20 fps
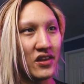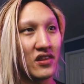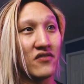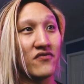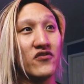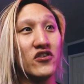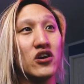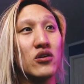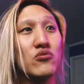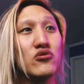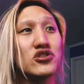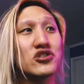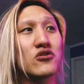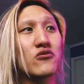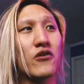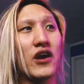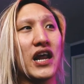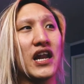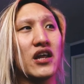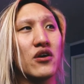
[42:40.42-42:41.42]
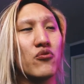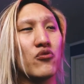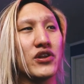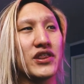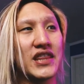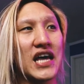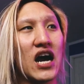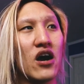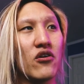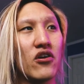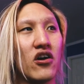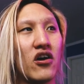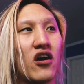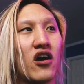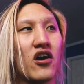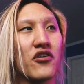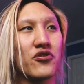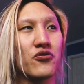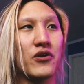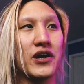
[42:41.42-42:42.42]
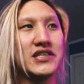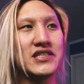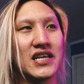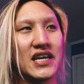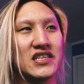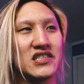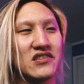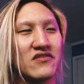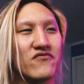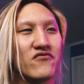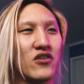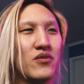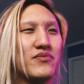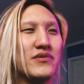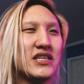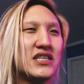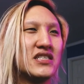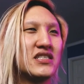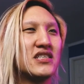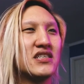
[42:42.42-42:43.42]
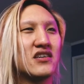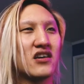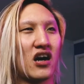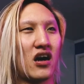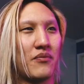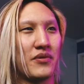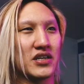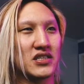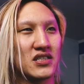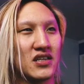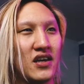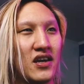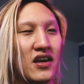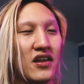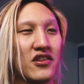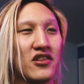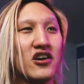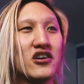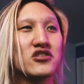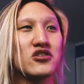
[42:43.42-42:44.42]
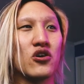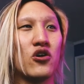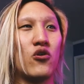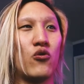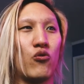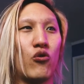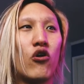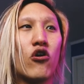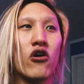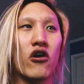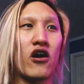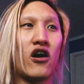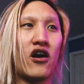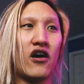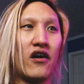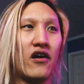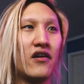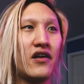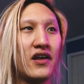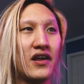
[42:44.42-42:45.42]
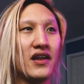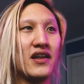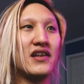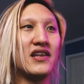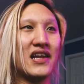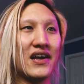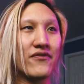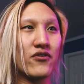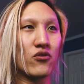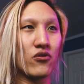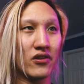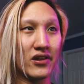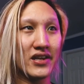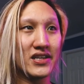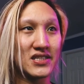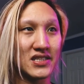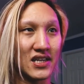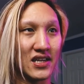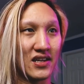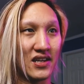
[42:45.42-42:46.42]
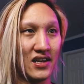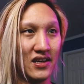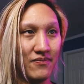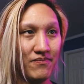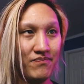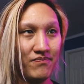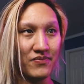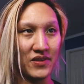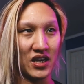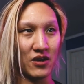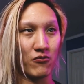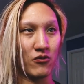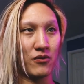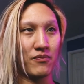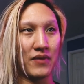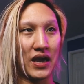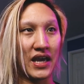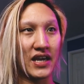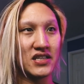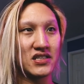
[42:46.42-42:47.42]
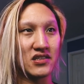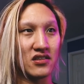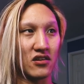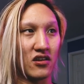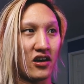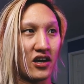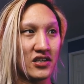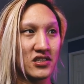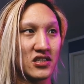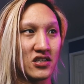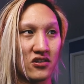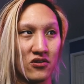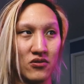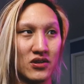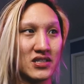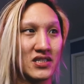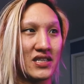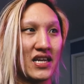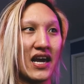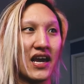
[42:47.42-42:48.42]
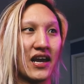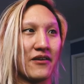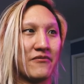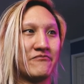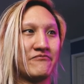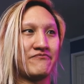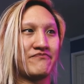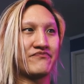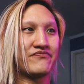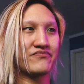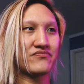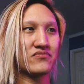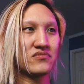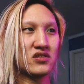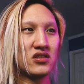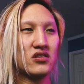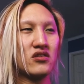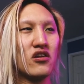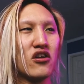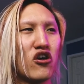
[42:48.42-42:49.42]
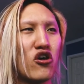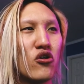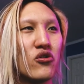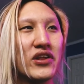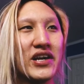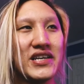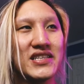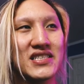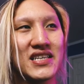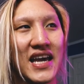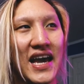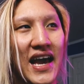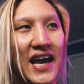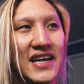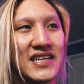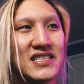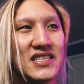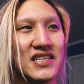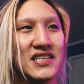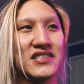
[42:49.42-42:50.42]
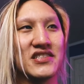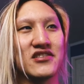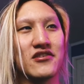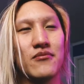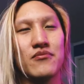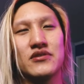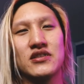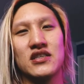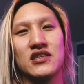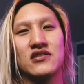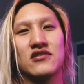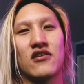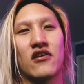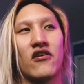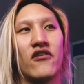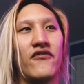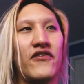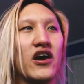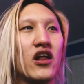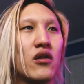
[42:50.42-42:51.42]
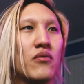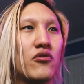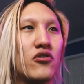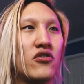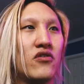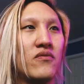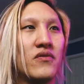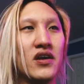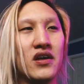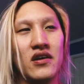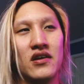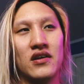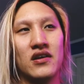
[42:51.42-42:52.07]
The film was created without authorization from DC Comics, thus Warhol never released it and remains lost to this day. Only its cast and some scenes are available